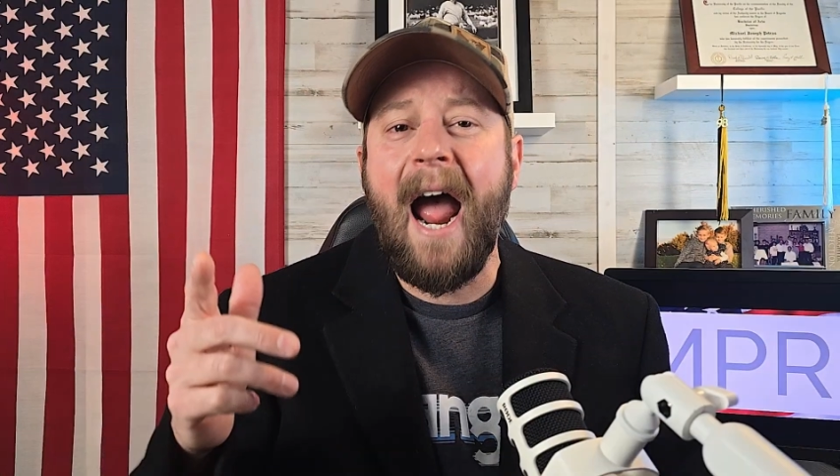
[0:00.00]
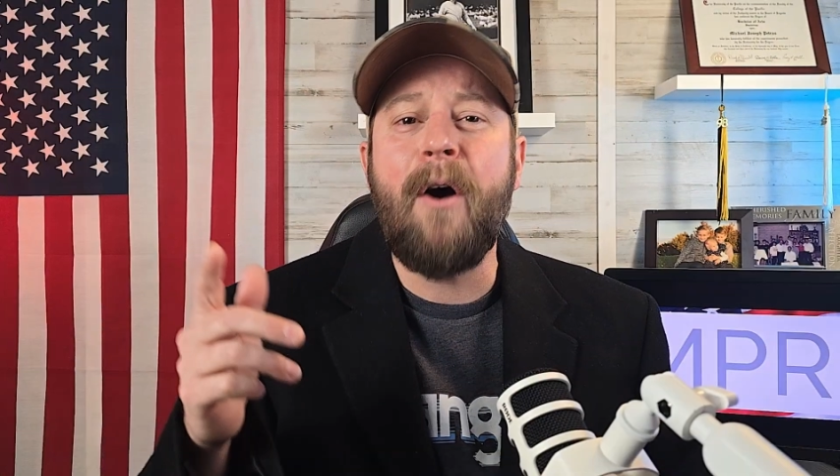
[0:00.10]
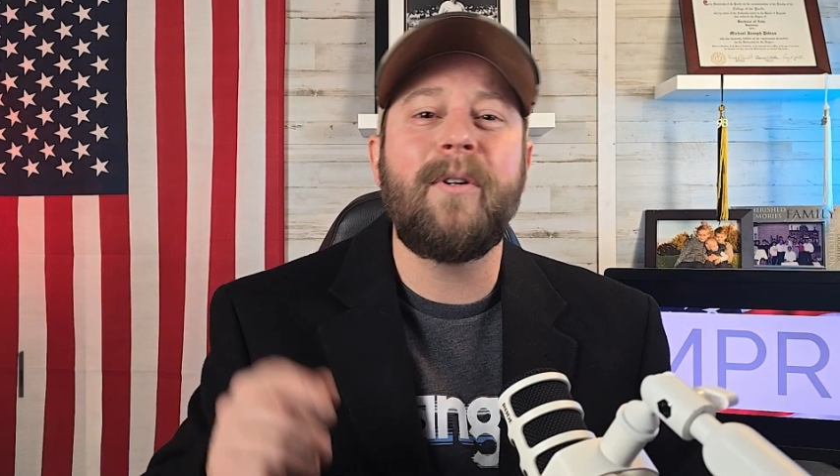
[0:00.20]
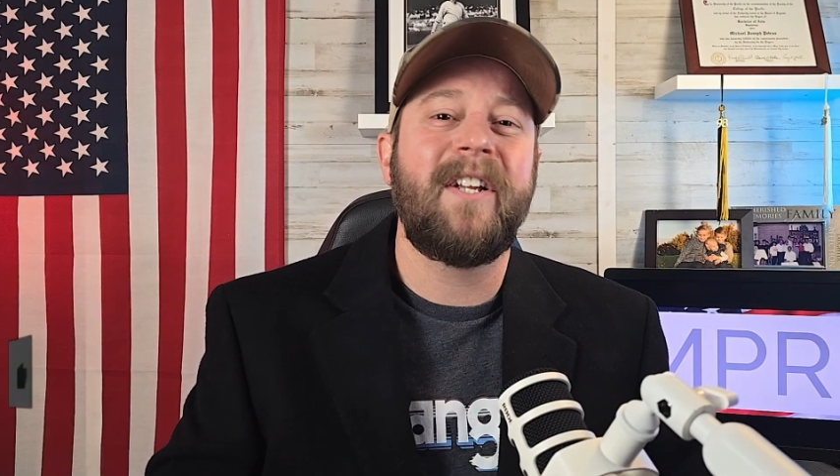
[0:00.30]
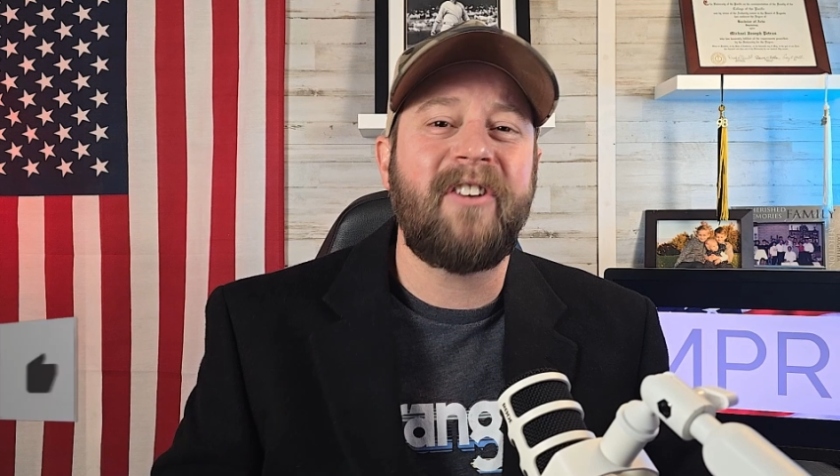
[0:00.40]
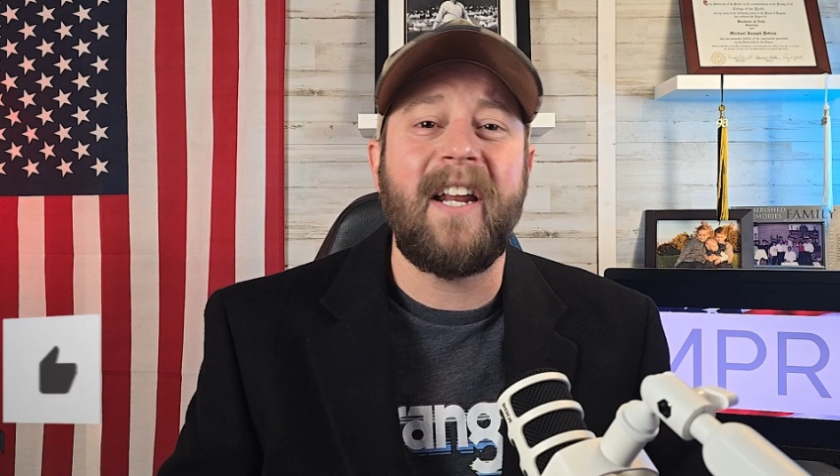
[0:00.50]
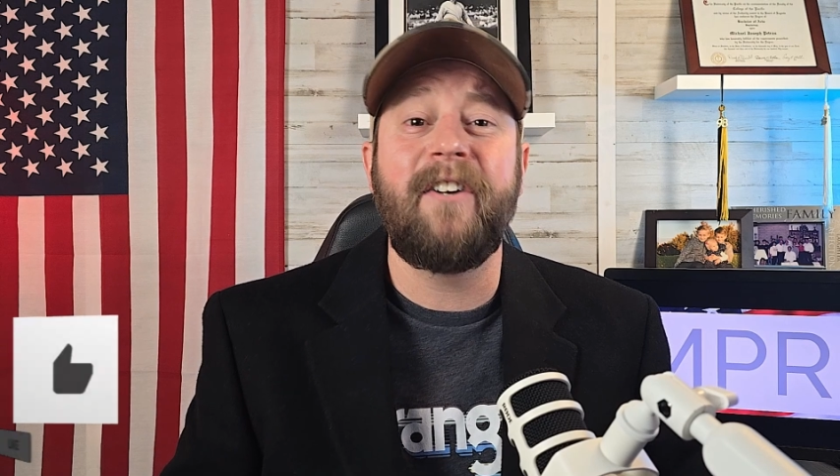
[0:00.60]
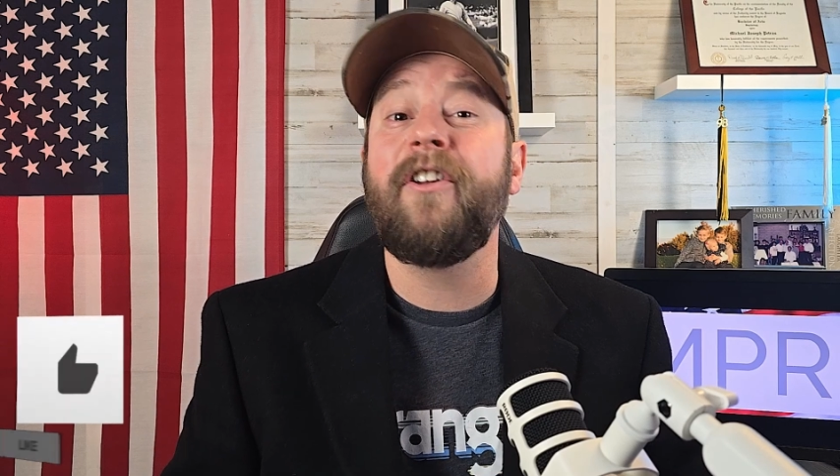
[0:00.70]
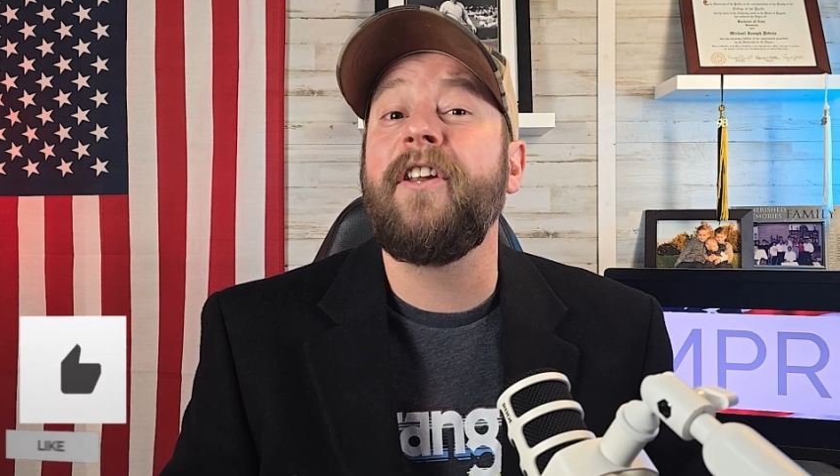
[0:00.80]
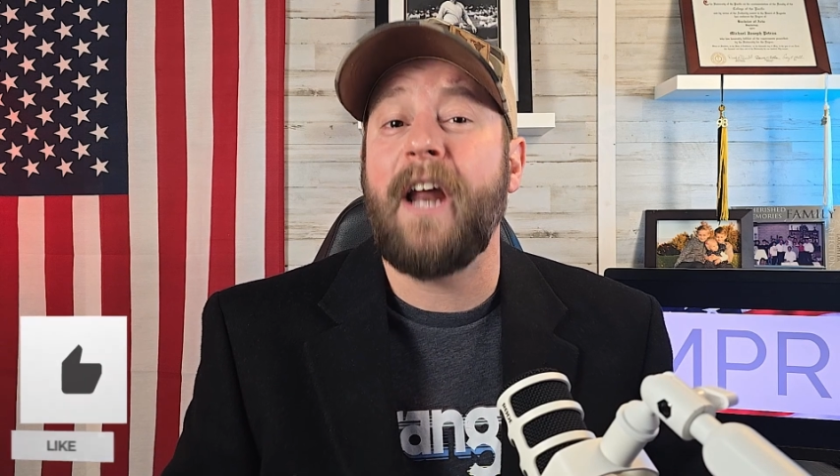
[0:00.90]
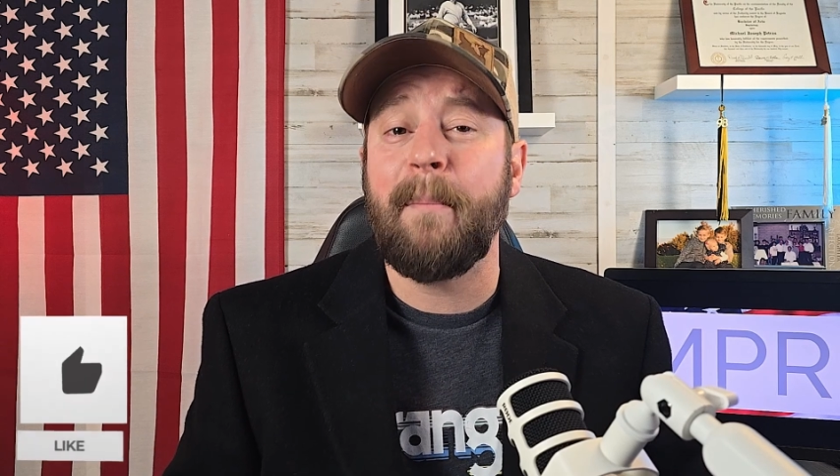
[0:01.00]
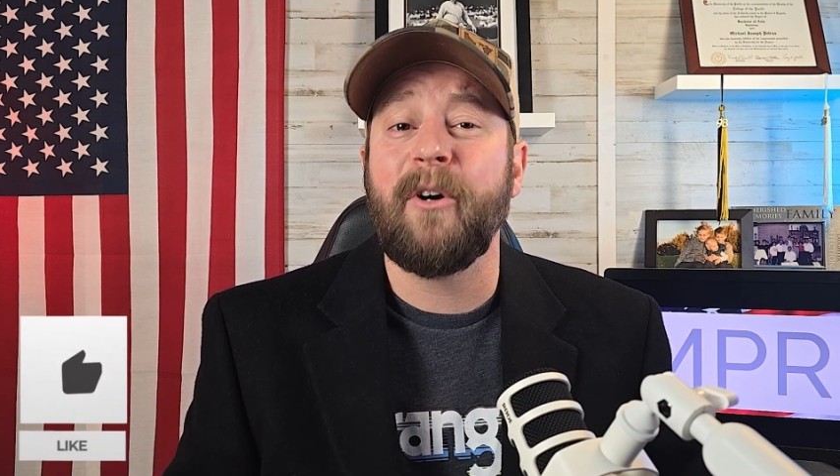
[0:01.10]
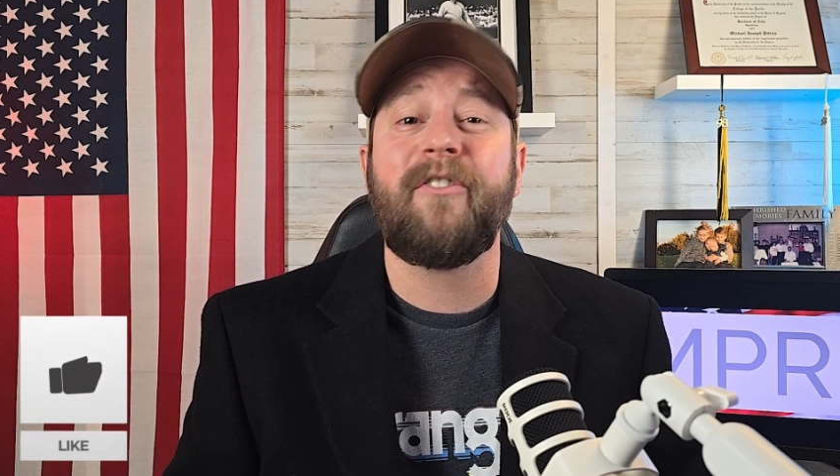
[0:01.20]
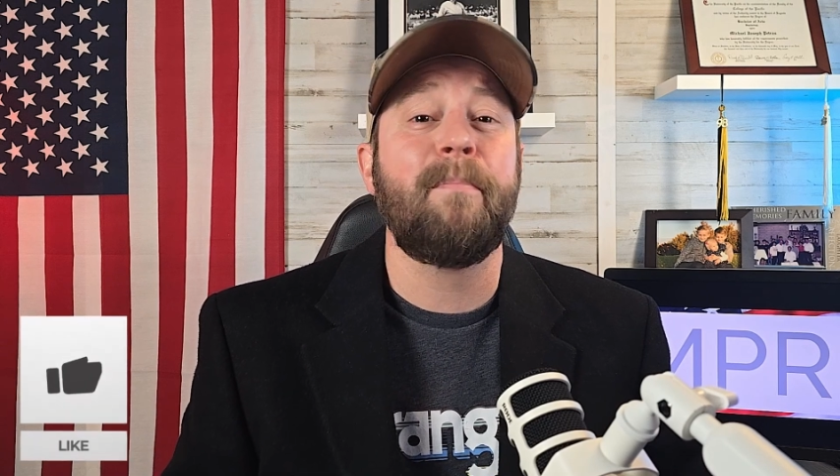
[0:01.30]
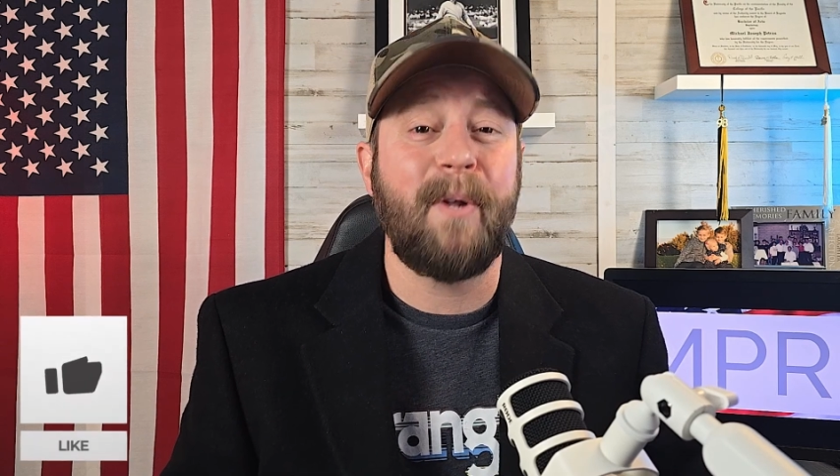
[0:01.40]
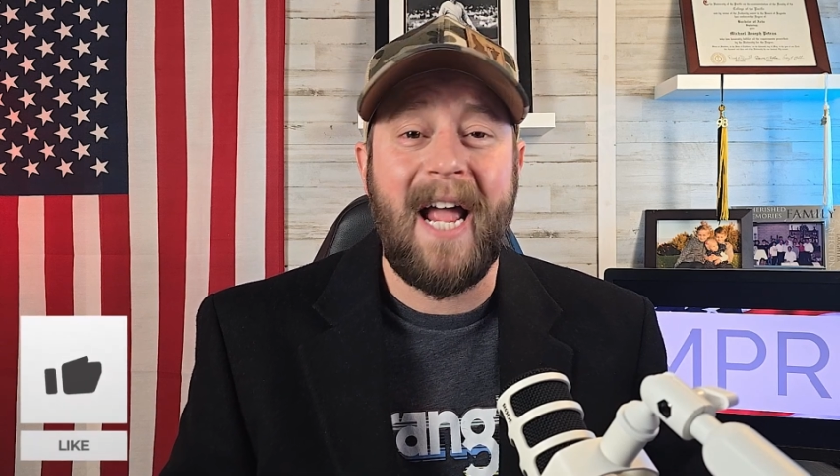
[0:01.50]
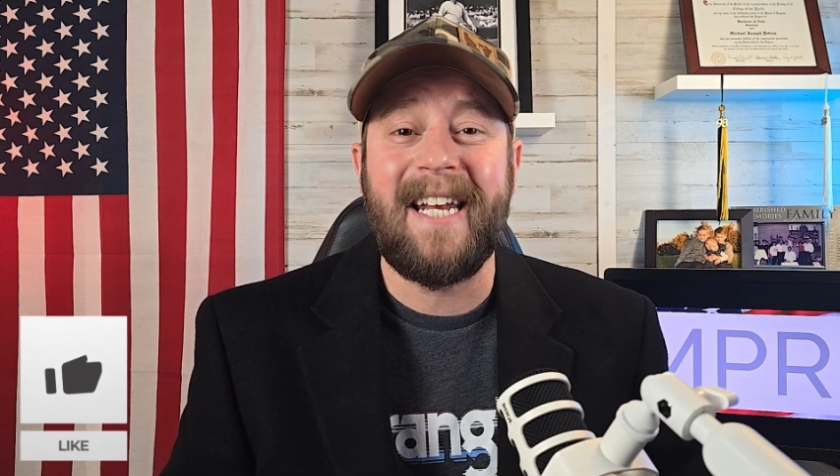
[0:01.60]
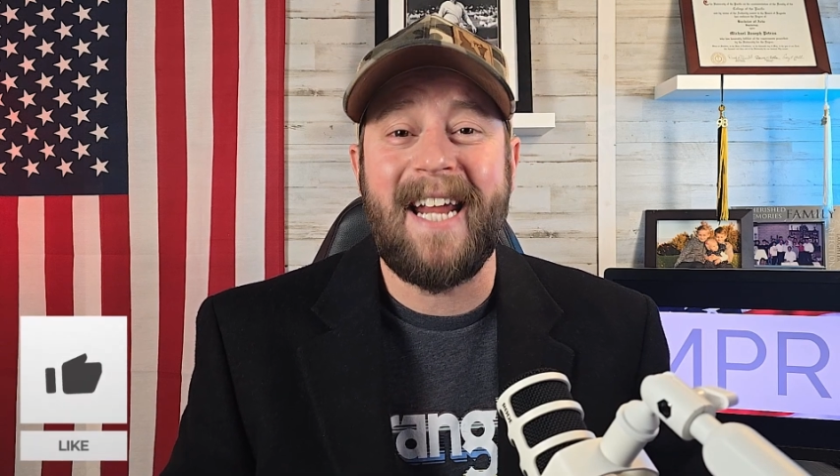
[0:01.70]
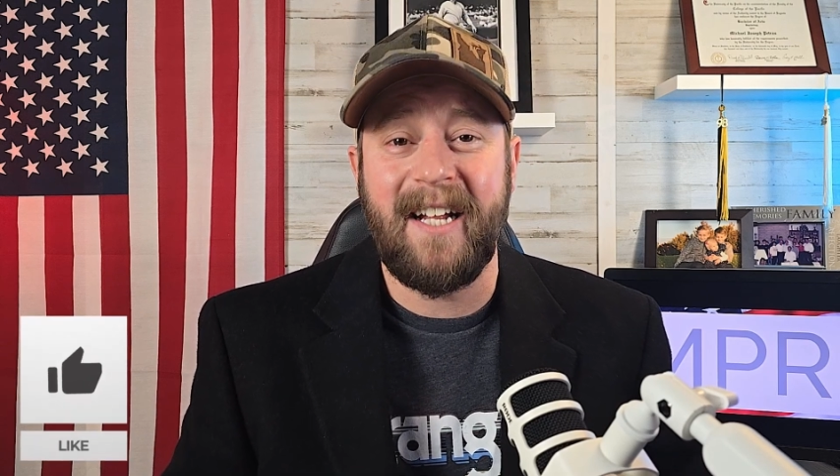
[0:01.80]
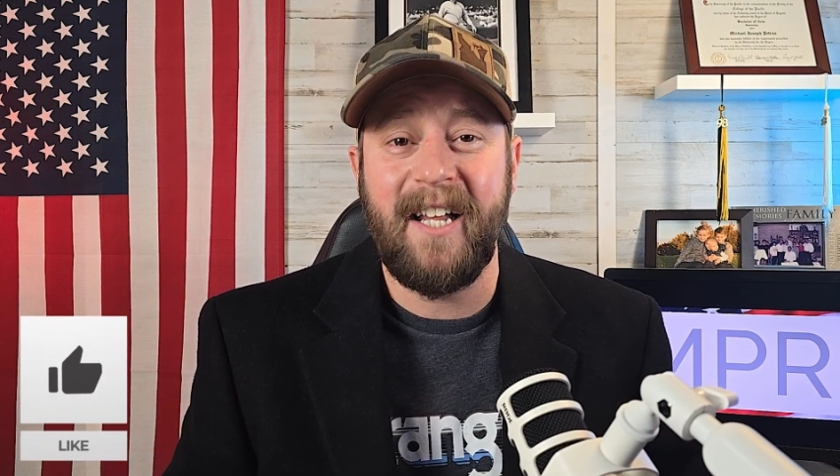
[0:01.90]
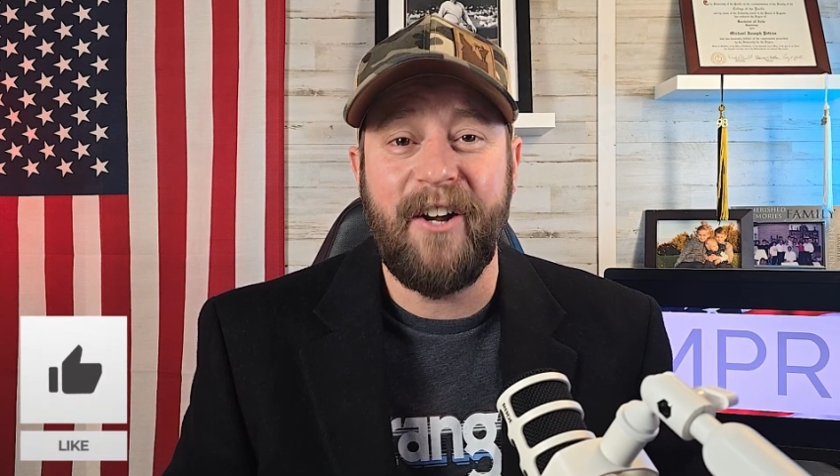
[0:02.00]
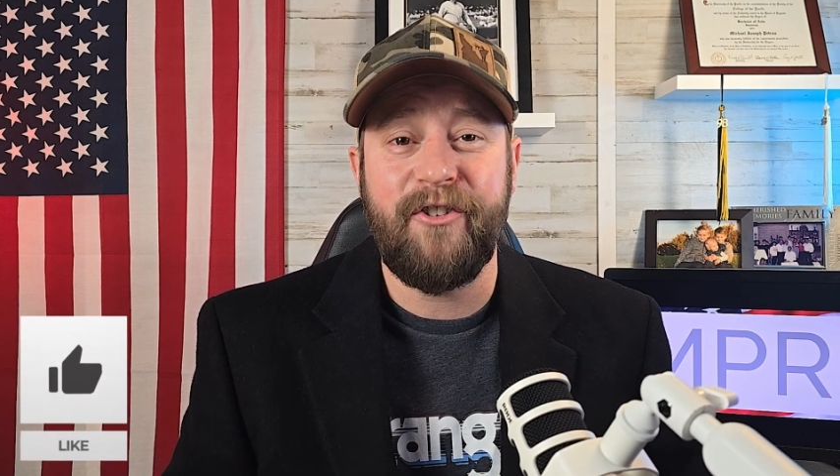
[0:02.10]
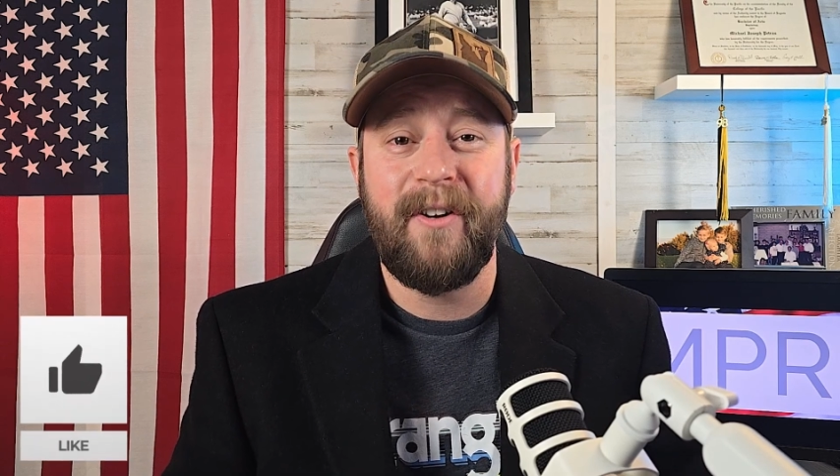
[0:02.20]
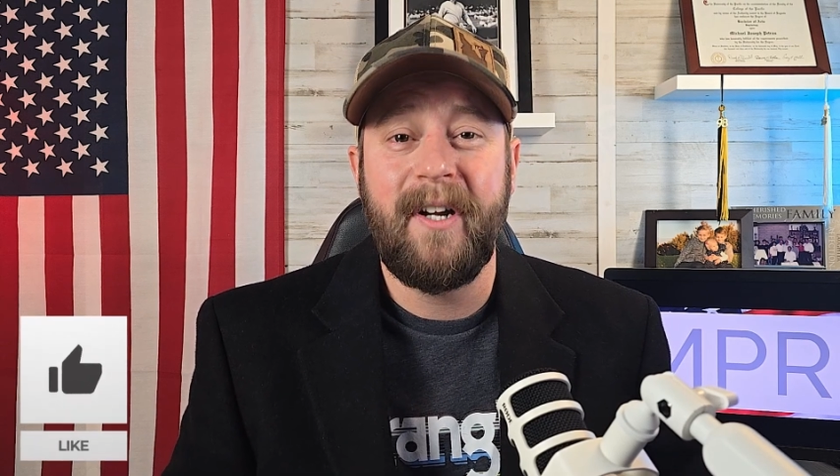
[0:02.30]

let's get into the numbers in plain English.